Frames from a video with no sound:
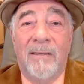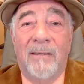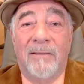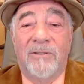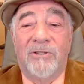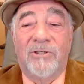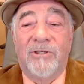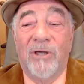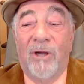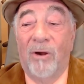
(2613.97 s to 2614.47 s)

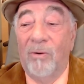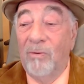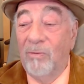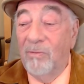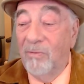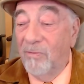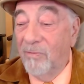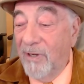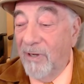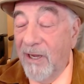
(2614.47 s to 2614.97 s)
So
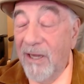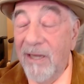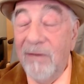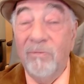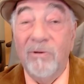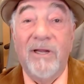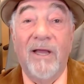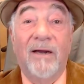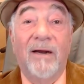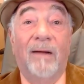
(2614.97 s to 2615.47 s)
he
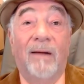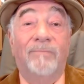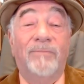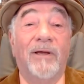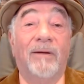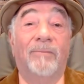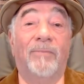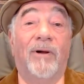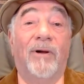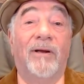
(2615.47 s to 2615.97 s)
would get up
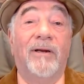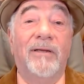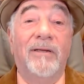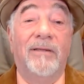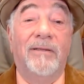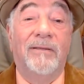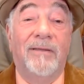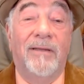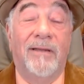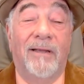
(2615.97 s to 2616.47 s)
there,
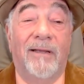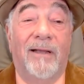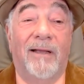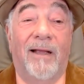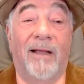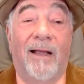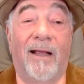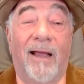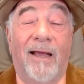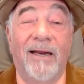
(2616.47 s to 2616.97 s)
buddy,
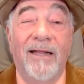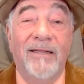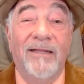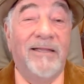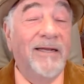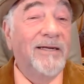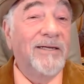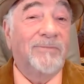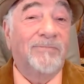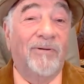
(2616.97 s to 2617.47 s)
and he
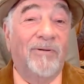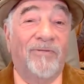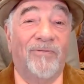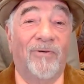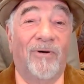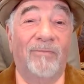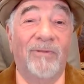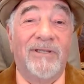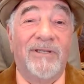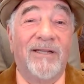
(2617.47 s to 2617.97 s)
did his
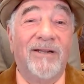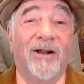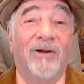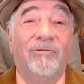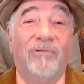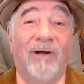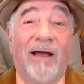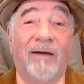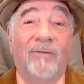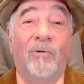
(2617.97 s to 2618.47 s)
performance, and the
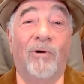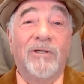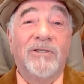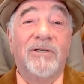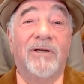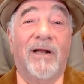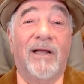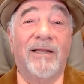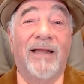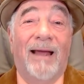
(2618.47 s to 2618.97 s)
crowd
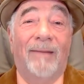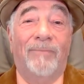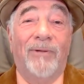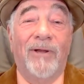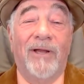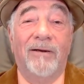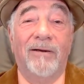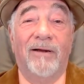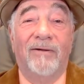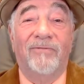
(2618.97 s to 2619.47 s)
wasn't
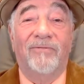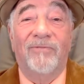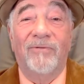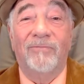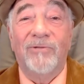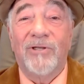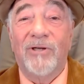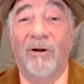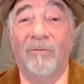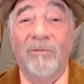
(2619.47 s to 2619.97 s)
clapping enough.
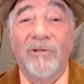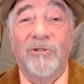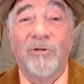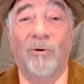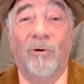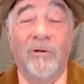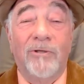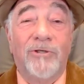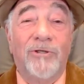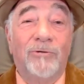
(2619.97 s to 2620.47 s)
It was an almost
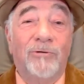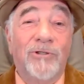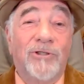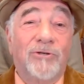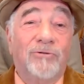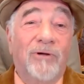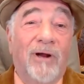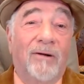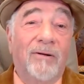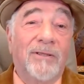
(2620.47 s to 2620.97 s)
all Jewish
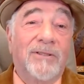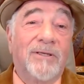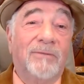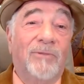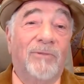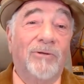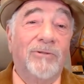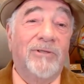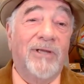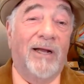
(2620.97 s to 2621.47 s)
crowd in
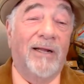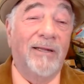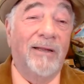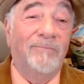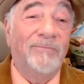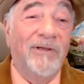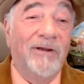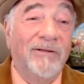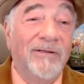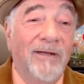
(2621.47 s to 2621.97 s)
some hotel
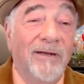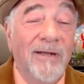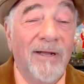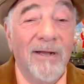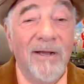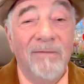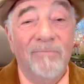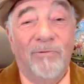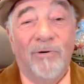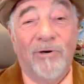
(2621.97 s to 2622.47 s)
up there in the
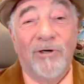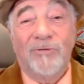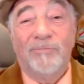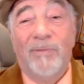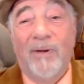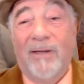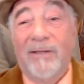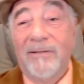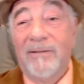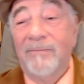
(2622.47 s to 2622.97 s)
Borscht
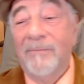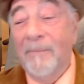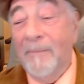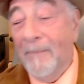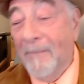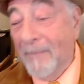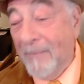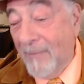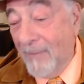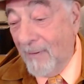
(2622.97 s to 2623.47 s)
Belt.
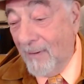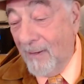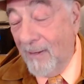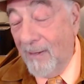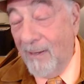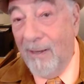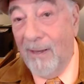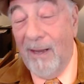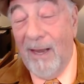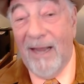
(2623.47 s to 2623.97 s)

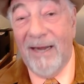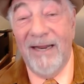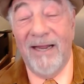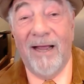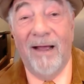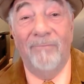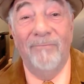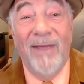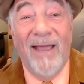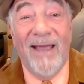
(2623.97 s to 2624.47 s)
And he
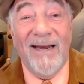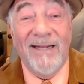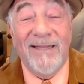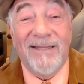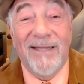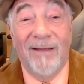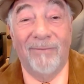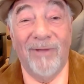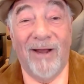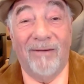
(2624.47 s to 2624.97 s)
got mad
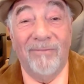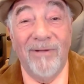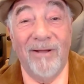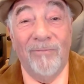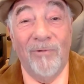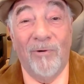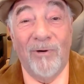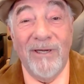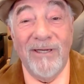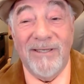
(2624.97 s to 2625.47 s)
at them. And I
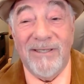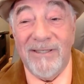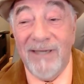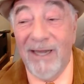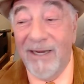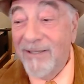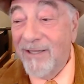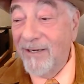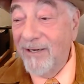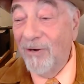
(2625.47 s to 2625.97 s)
remember what he
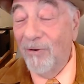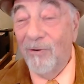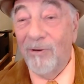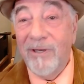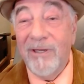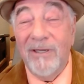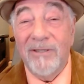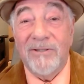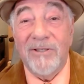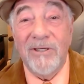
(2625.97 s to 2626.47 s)
said to the
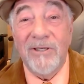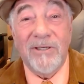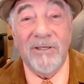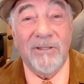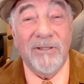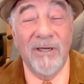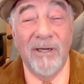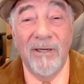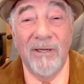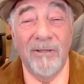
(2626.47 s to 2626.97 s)
audience. He
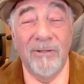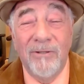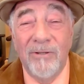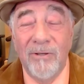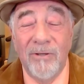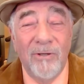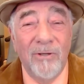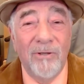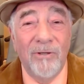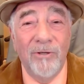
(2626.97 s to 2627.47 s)
says,
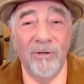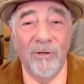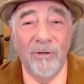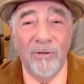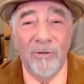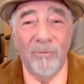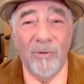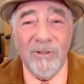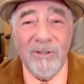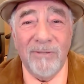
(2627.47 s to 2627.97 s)

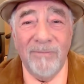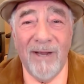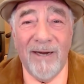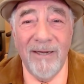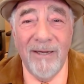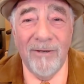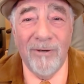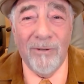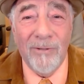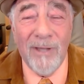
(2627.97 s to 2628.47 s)
What's the
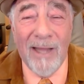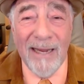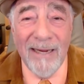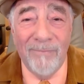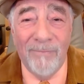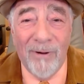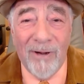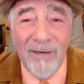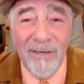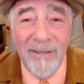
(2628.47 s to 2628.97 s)
matter? You don't
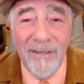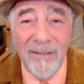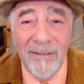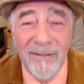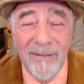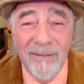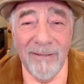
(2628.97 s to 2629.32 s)
like Buddy?